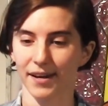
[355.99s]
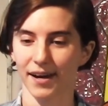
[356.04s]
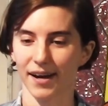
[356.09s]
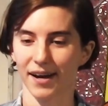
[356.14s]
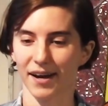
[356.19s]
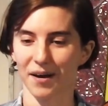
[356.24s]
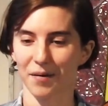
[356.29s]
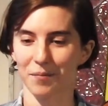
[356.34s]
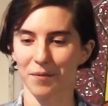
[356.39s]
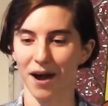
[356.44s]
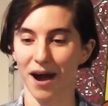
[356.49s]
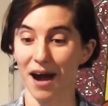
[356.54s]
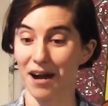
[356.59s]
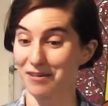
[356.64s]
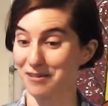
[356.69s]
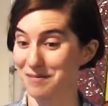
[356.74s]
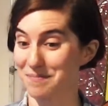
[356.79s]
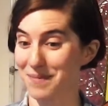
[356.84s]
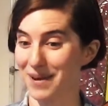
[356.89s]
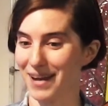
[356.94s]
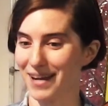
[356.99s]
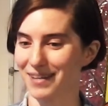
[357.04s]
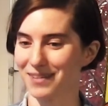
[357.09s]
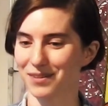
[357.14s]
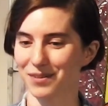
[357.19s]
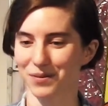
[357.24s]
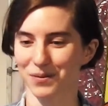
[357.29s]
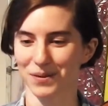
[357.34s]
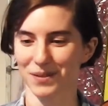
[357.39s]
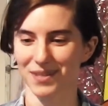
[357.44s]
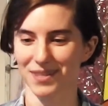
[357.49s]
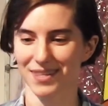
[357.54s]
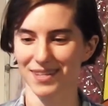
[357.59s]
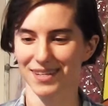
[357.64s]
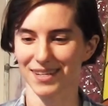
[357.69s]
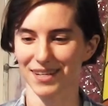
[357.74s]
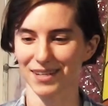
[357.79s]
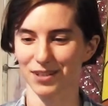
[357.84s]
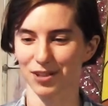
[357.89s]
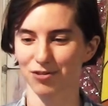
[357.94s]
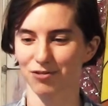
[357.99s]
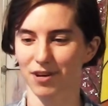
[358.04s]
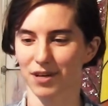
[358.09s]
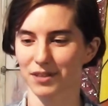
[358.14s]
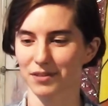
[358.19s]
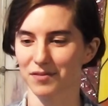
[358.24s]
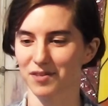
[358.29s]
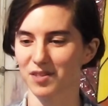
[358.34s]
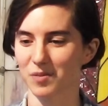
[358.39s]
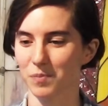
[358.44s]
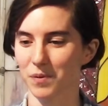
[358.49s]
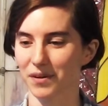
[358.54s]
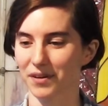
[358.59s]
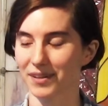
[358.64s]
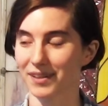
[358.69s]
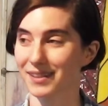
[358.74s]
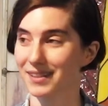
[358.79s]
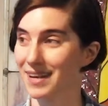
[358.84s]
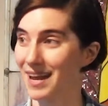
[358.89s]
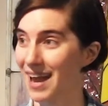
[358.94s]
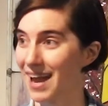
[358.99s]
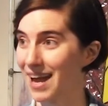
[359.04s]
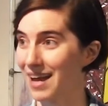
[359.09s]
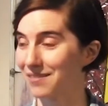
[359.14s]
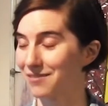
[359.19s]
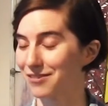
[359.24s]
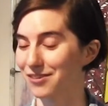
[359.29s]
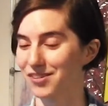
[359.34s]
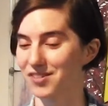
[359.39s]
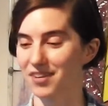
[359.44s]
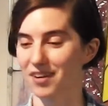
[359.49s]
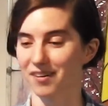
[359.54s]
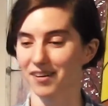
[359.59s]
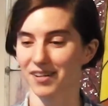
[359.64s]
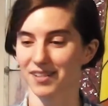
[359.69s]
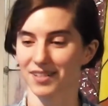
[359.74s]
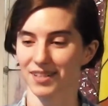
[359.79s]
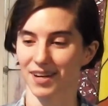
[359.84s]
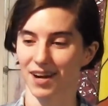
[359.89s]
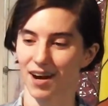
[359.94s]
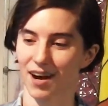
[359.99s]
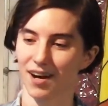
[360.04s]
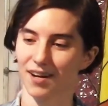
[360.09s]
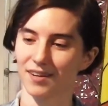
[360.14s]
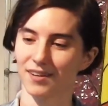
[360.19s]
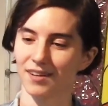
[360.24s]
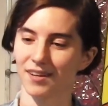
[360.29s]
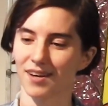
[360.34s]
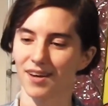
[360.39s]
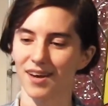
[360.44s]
um, Ahriman, who is the destructive spirit and adversary to God.